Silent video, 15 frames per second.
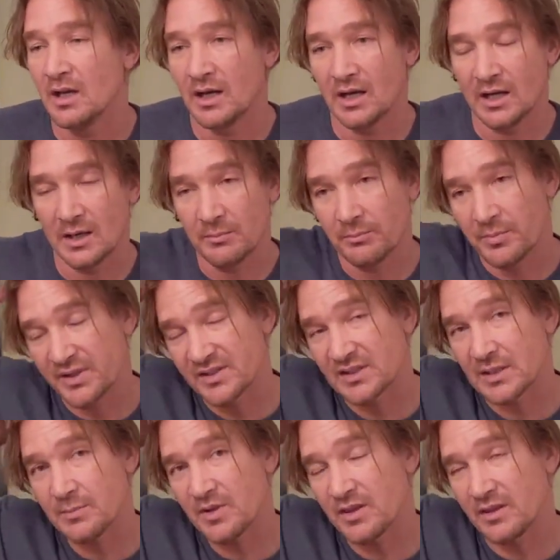But
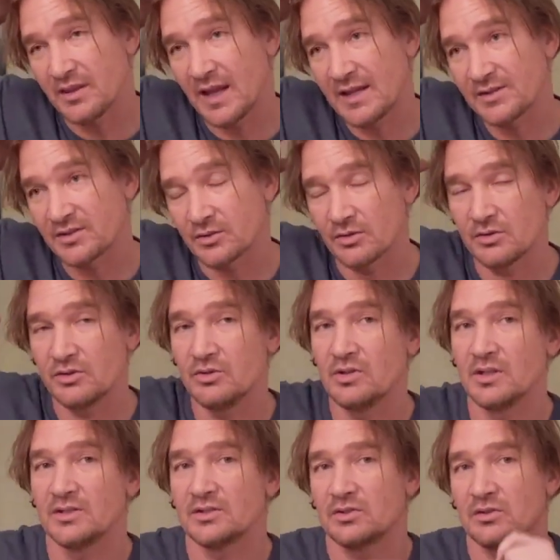some of the nicer
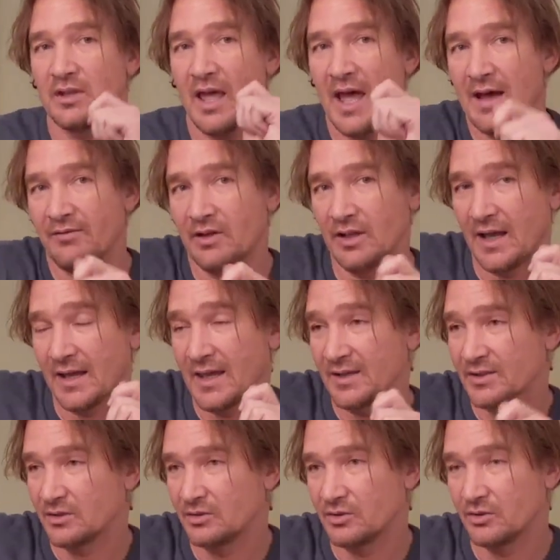units have, I
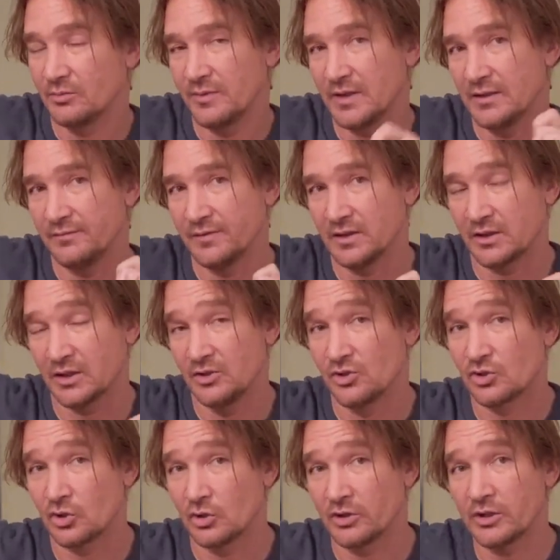guess, a little bit of a
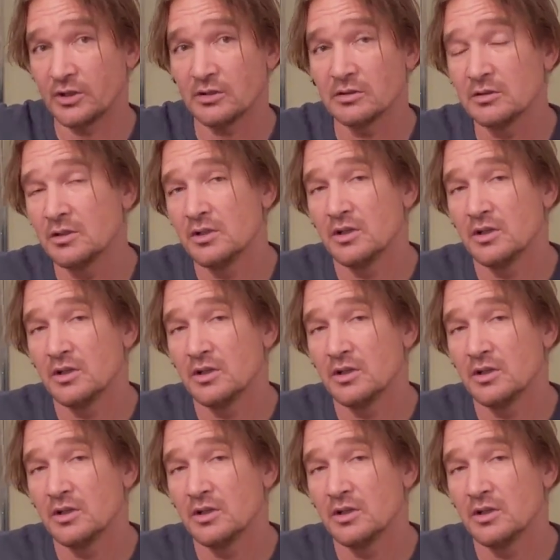controller,